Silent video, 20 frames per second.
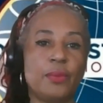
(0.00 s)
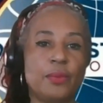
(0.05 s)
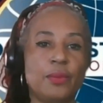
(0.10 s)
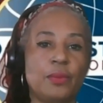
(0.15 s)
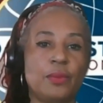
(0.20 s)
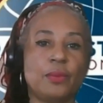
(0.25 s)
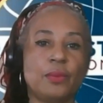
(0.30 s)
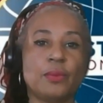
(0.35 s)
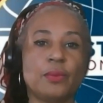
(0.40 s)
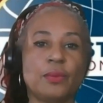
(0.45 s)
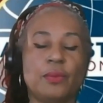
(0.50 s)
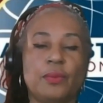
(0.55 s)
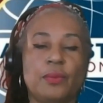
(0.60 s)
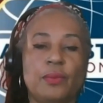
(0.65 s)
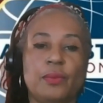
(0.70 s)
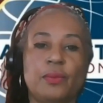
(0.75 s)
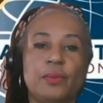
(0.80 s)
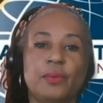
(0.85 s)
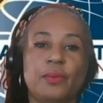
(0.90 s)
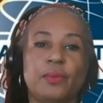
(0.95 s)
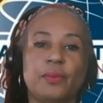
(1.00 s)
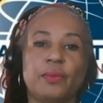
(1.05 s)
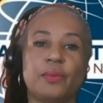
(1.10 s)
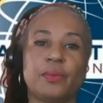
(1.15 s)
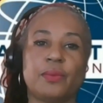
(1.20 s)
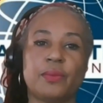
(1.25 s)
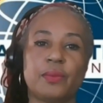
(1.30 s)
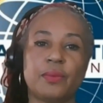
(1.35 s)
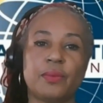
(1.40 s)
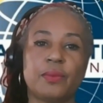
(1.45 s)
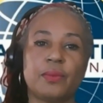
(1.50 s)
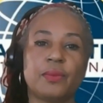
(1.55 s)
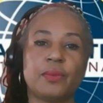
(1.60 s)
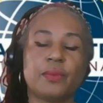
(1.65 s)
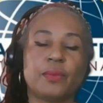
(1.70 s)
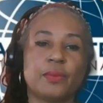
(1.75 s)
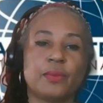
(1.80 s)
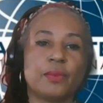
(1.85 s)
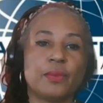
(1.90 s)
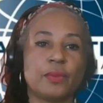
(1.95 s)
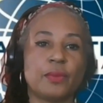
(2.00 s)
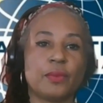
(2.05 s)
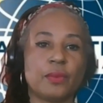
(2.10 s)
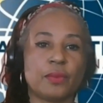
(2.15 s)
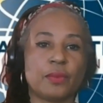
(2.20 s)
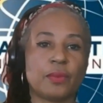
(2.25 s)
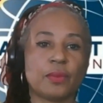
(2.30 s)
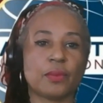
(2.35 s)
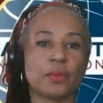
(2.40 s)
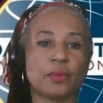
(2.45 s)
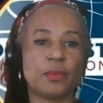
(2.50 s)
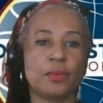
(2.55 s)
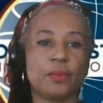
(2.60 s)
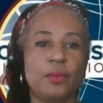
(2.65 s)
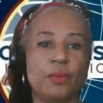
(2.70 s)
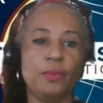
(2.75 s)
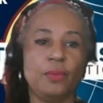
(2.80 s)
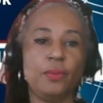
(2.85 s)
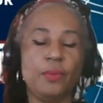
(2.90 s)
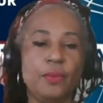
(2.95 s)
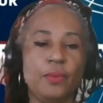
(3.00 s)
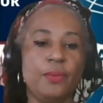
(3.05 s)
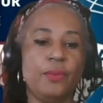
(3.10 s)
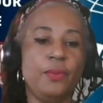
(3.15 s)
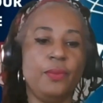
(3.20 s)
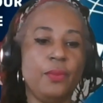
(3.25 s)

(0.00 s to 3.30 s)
Nothing is said.